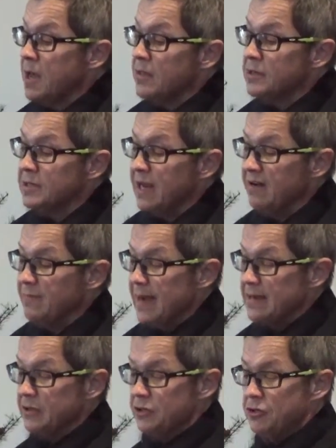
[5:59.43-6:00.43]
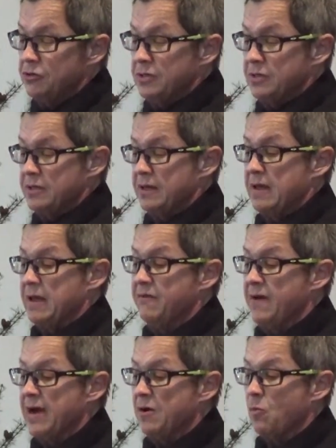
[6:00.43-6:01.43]
The state of Massachusetts
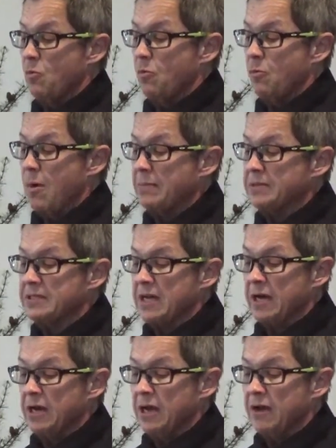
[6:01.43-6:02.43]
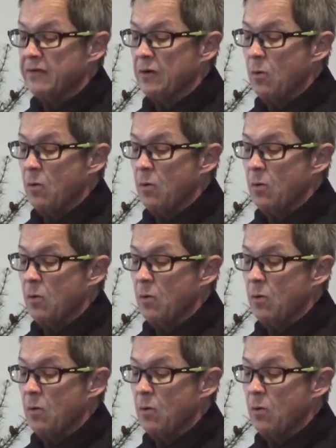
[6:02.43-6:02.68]
invited Wamsutta of the